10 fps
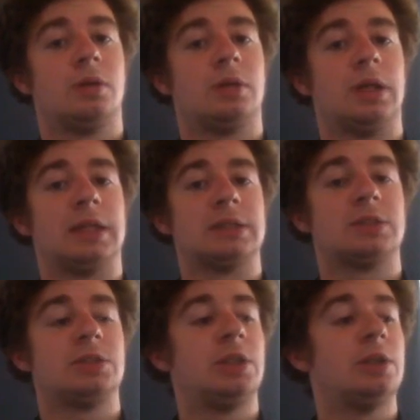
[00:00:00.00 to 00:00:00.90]
That's
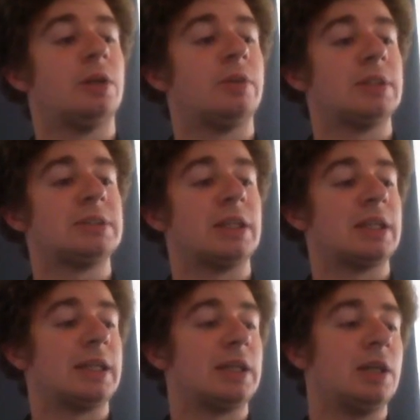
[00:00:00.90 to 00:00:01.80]
2 of our
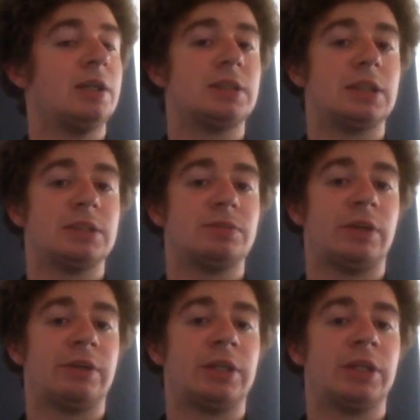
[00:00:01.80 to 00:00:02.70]
cycling cards. It's
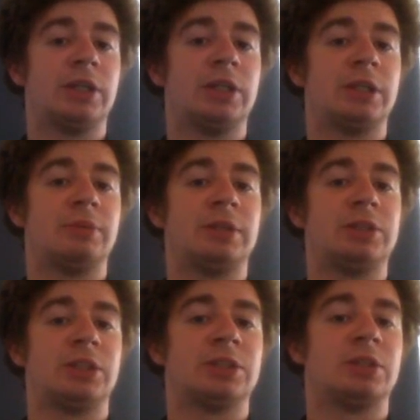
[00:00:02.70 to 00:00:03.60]
very good. It means
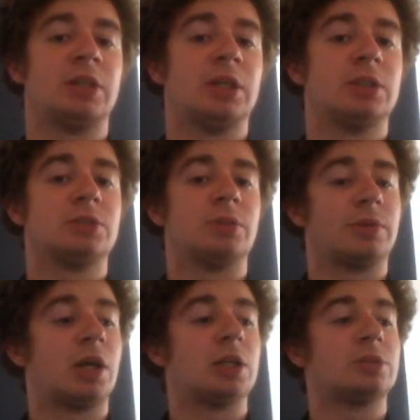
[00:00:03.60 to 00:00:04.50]
you can swap
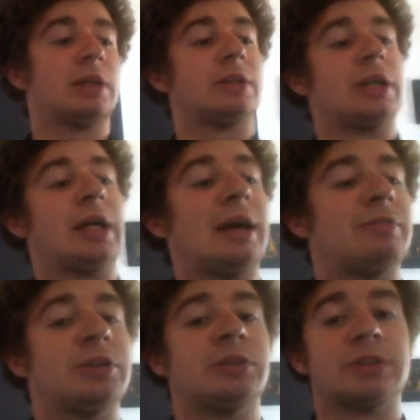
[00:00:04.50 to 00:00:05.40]
the cards around that you
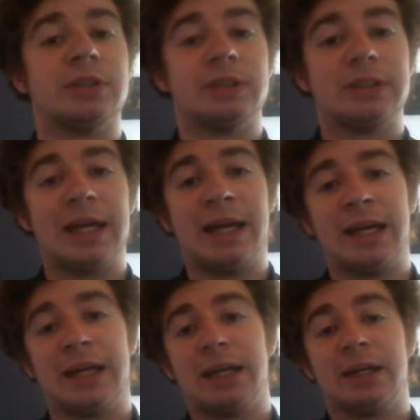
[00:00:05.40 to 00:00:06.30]
have in your
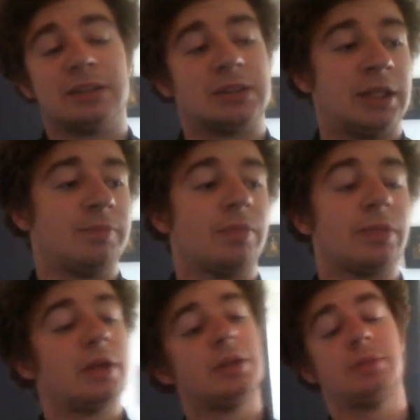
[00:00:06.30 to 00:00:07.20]
deck. So
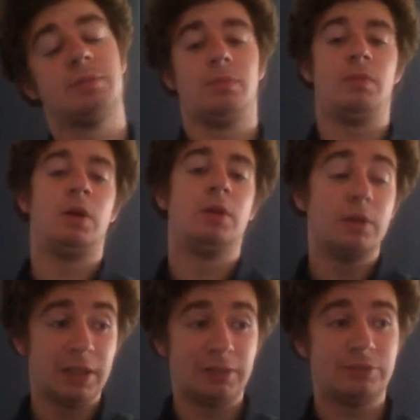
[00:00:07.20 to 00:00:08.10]

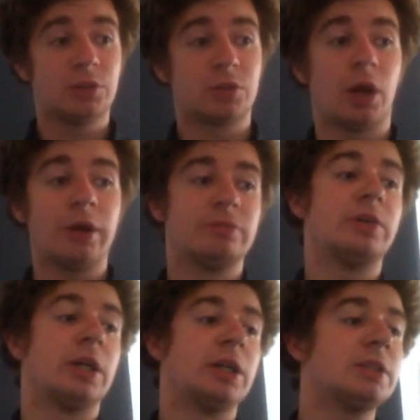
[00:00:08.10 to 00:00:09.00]
if you're going
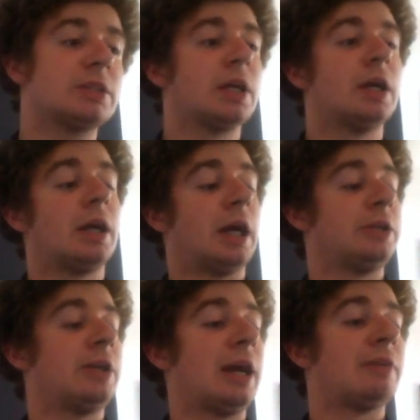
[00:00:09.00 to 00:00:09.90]
first and
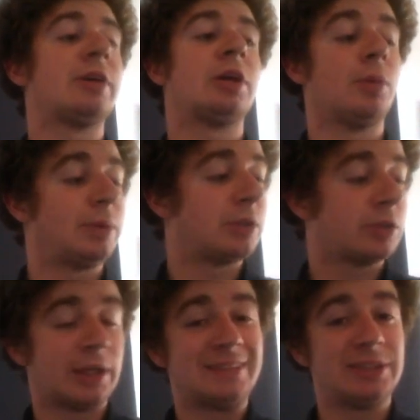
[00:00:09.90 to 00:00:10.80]
you have a copy of the
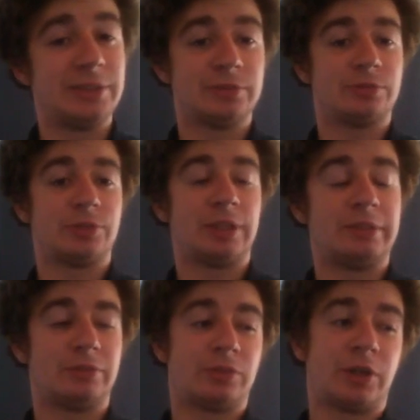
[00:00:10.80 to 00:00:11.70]
grade 2 and 3
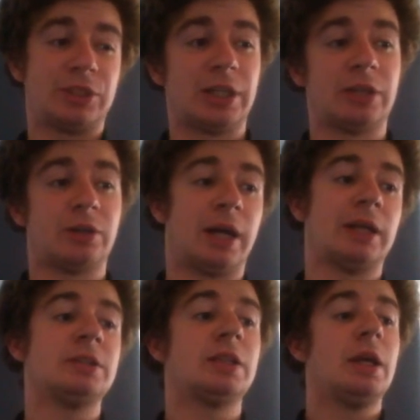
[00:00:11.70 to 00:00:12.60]
of the ride chain in your
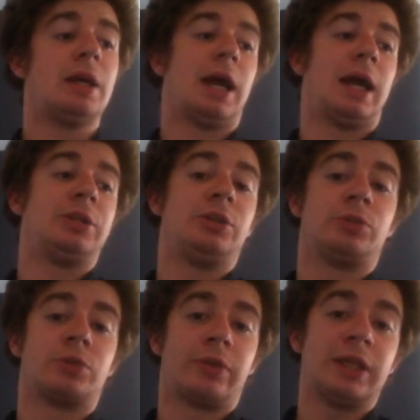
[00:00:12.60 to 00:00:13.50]
hand, and you
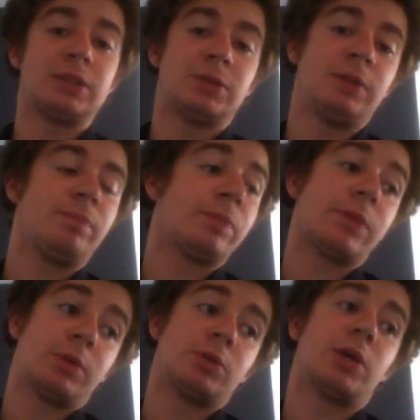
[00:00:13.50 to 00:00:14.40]
draw this one,
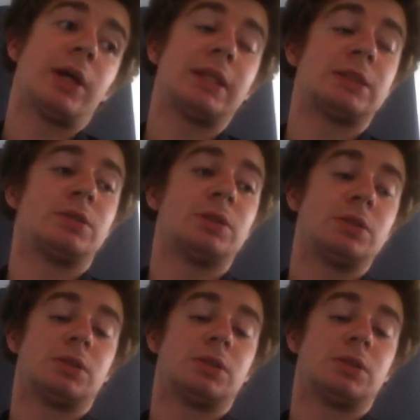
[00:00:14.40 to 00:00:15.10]
ride this one,